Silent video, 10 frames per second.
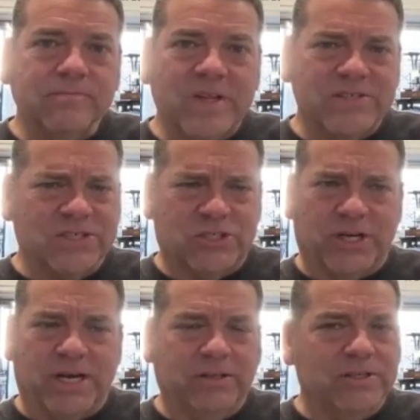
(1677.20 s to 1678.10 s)
It's a
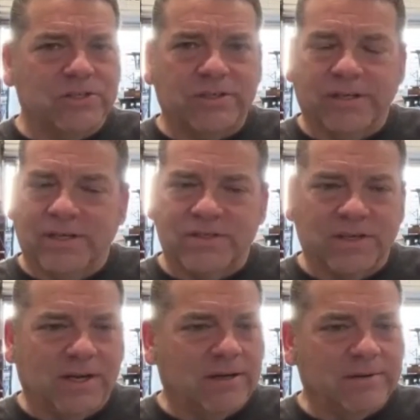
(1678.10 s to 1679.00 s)
challenge.
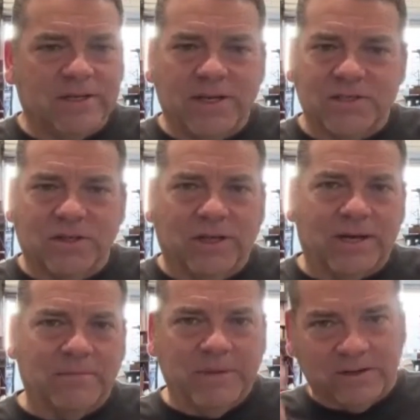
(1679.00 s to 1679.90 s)
It takes a
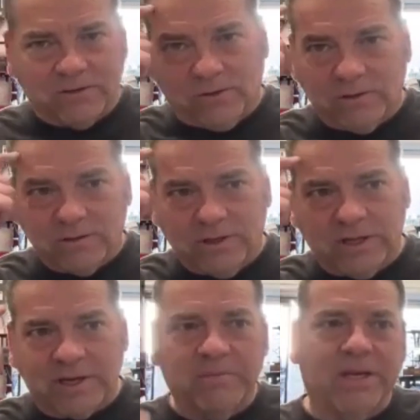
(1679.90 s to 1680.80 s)
lot
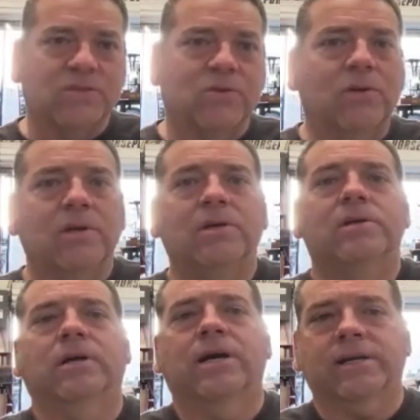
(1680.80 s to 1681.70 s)

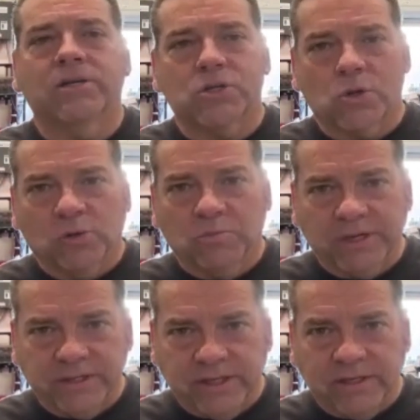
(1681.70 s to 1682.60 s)
of controlled
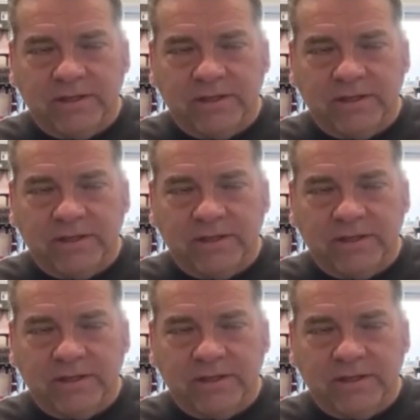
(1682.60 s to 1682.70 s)
breathing.